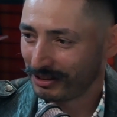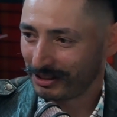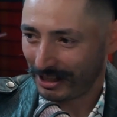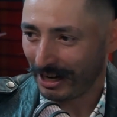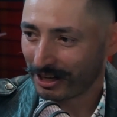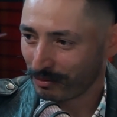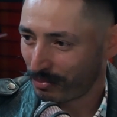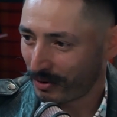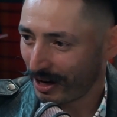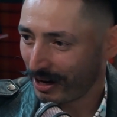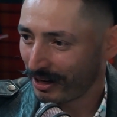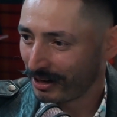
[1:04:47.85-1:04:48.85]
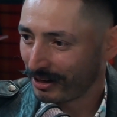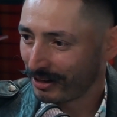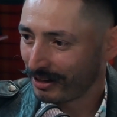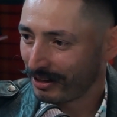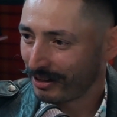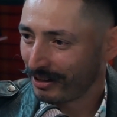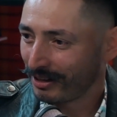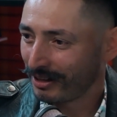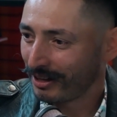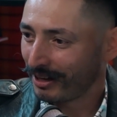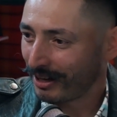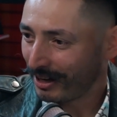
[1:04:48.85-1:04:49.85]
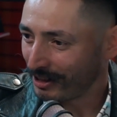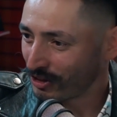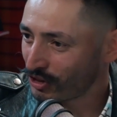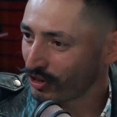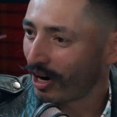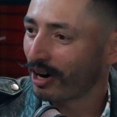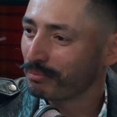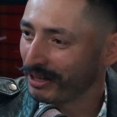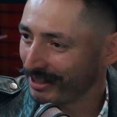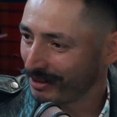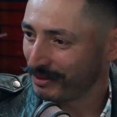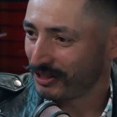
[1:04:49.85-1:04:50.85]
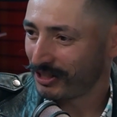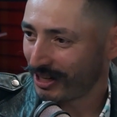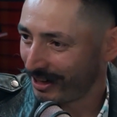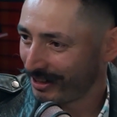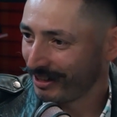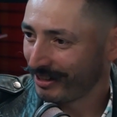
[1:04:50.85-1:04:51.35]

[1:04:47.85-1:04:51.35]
take a break and sharpen the machete.